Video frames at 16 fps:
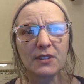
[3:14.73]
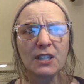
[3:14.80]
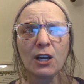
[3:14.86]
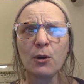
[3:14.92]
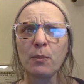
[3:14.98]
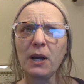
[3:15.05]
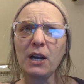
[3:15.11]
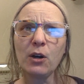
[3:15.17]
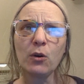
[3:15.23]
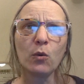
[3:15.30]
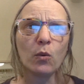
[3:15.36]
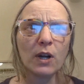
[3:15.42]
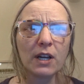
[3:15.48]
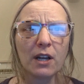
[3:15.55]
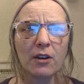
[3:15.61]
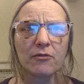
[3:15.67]
about
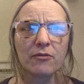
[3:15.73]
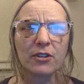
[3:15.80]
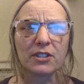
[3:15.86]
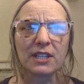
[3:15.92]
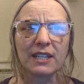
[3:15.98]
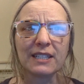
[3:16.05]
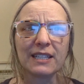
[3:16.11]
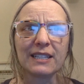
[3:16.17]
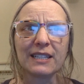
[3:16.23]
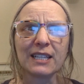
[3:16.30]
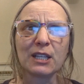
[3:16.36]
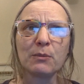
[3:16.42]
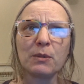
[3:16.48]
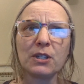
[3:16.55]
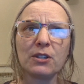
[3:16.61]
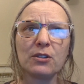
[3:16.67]
one comfort technique that
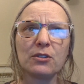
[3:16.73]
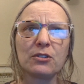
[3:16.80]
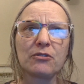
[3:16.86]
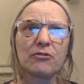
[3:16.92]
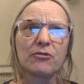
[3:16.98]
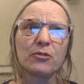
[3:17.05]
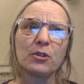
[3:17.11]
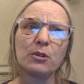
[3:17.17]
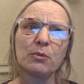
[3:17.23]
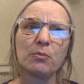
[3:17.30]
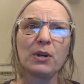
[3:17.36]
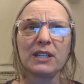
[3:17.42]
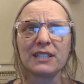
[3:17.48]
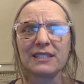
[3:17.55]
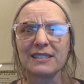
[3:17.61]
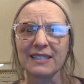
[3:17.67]
can be used for
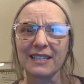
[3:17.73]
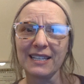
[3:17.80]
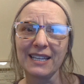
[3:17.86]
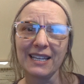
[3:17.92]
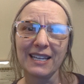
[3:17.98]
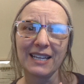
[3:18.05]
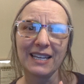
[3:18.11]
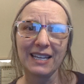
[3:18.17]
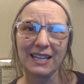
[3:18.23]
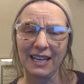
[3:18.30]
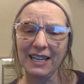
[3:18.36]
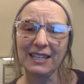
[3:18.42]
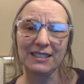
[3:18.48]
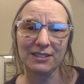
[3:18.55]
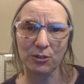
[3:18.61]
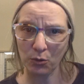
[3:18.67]
pregnancy
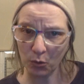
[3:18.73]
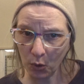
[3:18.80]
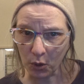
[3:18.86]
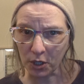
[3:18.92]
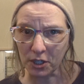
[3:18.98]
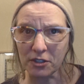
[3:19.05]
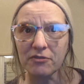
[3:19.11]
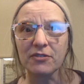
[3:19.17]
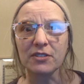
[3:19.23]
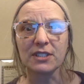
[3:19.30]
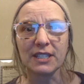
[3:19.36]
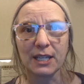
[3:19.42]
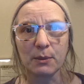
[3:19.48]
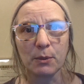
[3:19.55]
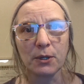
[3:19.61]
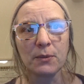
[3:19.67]
and or for
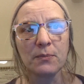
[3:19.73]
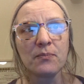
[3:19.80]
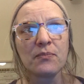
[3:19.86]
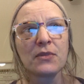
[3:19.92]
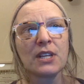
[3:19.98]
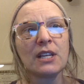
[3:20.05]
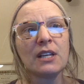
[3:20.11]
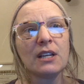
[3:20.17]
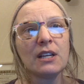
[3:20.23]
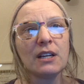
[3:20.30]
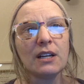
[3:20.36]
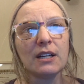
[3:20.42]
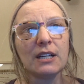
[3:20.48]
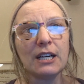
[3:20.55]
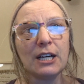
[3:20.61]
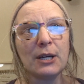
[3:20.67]
labor.
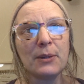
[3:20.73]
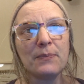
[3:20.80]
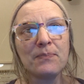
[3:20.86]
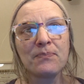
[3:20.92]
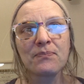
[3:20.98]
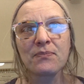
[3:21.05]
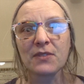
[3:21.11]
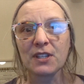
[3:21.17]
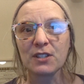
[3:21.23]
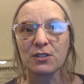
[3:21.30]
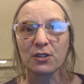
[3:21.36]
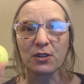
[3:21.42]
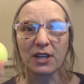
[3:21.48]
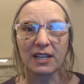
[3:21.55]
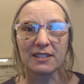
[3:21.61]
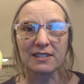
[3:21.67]

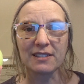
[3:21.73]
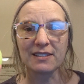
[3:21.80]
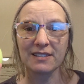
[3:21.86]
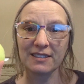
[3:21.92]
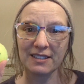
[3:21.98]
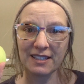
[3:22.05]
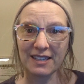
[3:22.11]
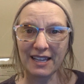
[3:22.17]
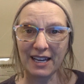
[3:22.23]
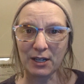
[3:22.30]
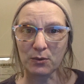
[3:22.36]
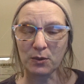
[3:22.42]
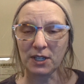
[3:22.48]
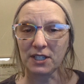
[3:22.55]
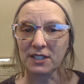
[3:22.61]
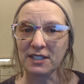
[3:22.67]
So that's that
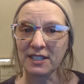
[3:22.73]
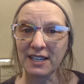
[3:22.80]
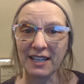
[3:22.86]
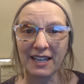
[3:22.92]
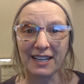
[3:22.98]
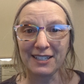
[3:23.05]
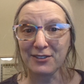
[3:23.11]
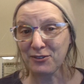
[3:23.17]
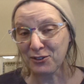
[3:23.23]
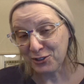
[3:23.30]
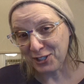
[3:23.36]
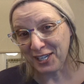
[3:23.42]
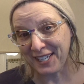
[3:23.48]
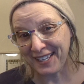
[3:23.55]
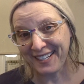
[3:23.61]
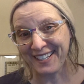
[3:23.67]
one. And if there's
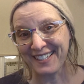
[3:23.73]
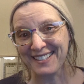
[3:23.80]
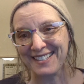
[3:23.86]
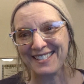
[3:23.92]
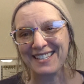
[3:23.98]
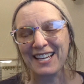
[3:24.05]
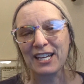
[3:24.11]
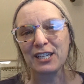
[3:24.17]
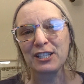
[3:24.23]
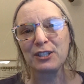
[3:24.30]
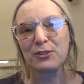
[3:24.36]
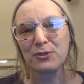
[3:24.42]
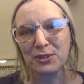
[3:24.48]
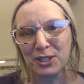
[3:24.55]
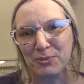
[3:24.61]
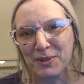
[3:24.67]
anything else that
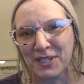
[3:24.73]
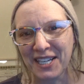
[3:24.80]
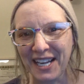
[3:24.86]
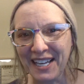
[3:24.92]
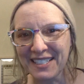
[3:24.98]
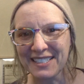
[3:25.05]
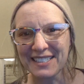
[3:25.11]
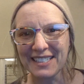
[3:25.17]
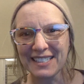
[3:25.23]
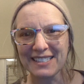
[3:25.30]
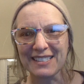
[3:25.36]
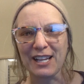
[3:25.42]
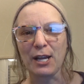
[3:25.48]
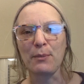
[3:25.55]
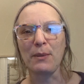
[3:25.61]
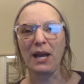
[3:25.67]
you need me to add to
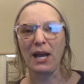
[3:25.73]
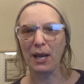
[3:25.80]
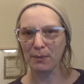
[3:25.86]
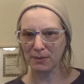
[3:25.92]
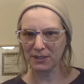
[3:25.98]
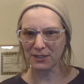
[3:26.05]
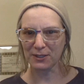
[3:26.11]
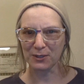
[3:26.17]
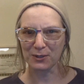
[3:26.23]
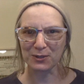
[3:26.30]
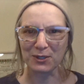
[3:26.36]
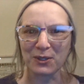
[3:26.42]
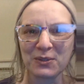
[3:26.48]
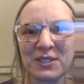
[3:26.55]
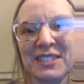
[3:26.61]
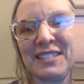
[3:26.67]
this, I'm happy to do
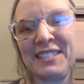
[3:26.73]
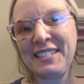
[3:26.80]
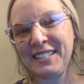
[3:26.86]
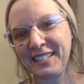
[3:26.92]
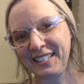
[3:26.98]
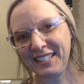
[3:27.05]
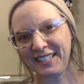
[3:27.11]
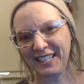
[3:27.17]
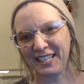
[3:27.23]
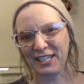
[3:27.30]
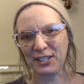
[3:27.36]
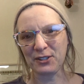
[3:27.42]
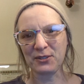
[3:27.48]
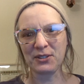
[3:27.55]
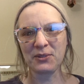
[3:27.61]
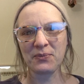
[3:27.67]
so. Thank you.